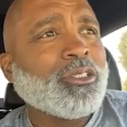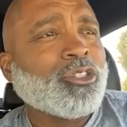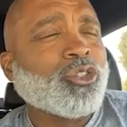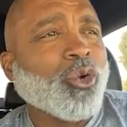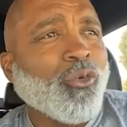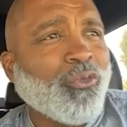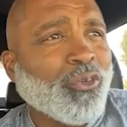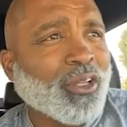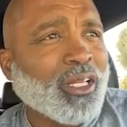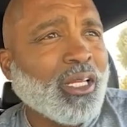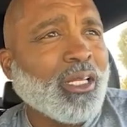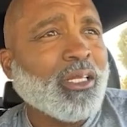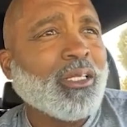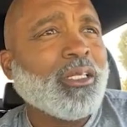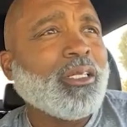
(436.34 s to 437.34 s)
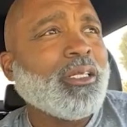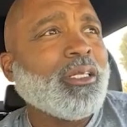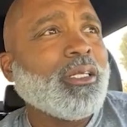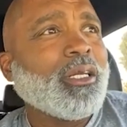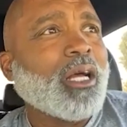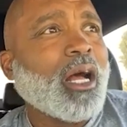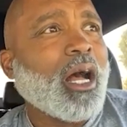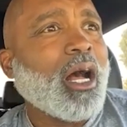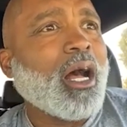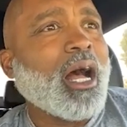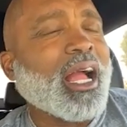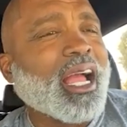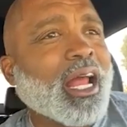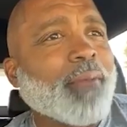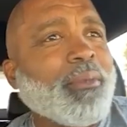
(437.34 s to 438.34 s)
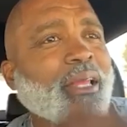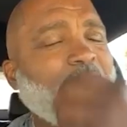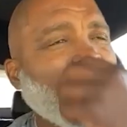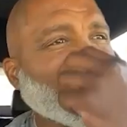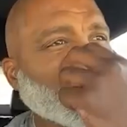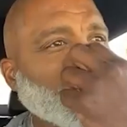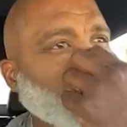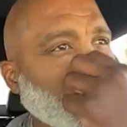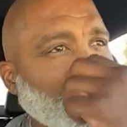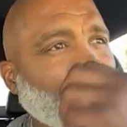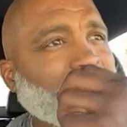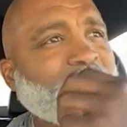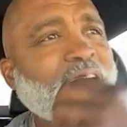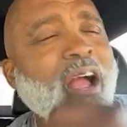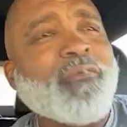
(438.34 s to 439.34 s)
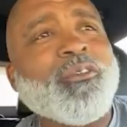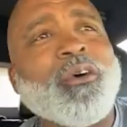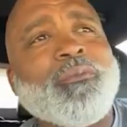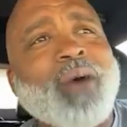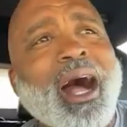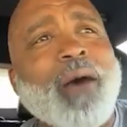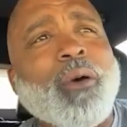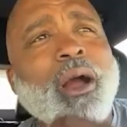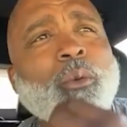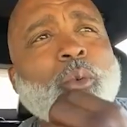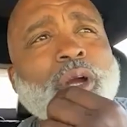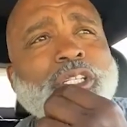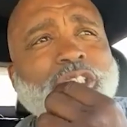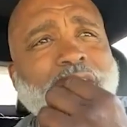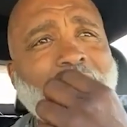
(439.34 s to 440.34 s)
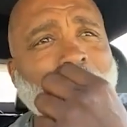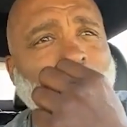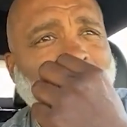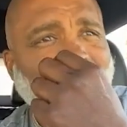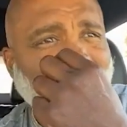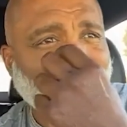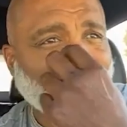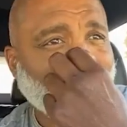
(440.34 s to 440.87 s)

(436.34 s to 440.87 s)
truthfully, uh, I gotta be. I should have been careful of how I wish that one.